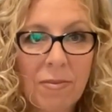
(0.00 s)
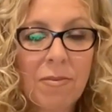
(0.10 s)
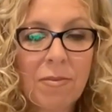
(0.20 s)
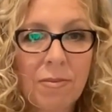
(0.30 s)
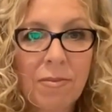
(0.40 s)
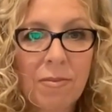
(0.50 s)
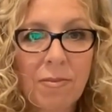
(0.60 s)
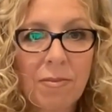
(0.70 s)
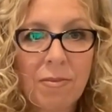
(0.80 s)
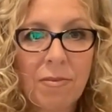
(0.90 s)
So,
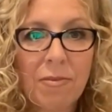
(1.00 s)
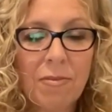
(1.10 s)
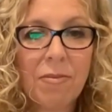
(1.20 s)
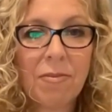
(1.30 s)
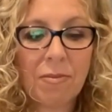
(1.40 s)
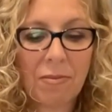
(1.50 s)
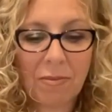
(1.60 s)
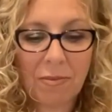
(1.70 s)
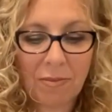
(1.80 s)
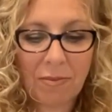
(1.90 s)

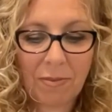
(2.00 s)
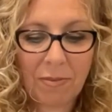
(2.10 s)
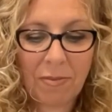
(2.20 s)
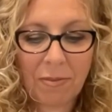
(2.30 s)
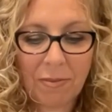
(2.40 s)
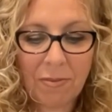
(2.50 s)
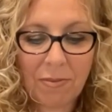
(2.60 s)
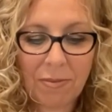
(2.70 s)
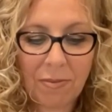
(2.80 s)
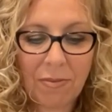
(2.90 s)
and in many
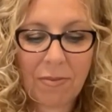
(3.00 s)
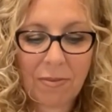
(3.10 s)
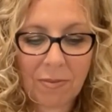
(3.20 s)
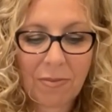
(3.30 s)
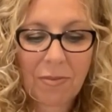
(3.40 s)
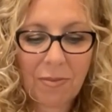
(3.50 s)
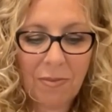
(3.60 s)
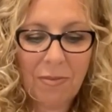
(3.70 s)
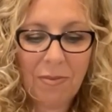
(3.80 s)
cases, especially